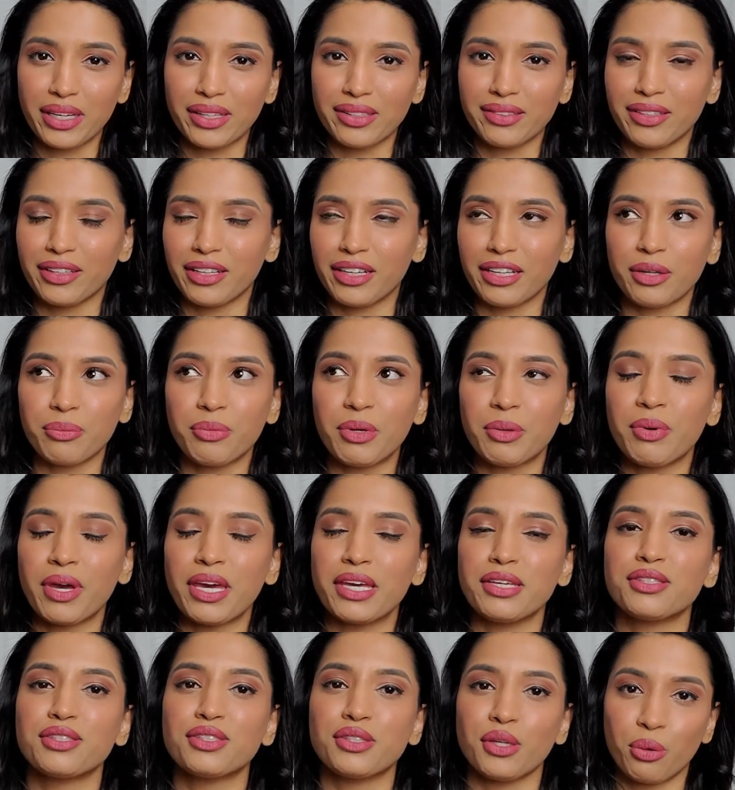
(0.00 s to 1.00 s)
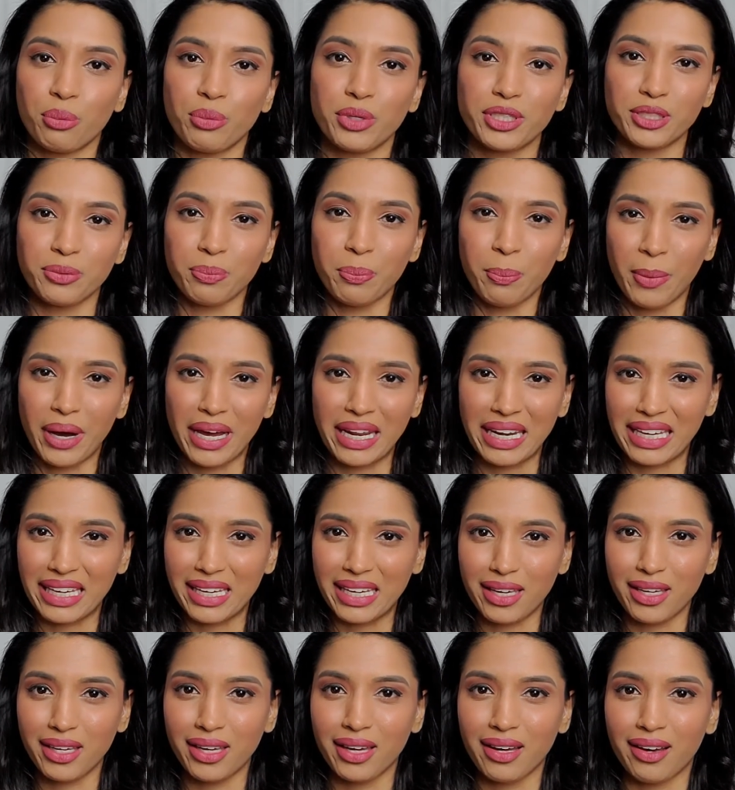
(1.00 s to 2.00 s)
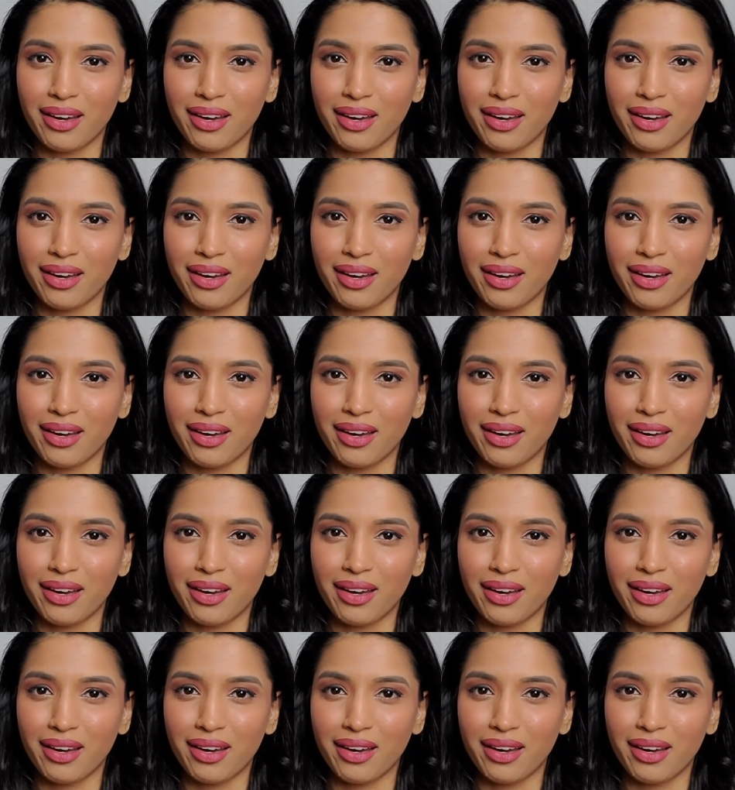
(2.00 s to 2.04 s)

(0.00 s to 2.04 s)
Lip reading: You're gonna be paying so much money.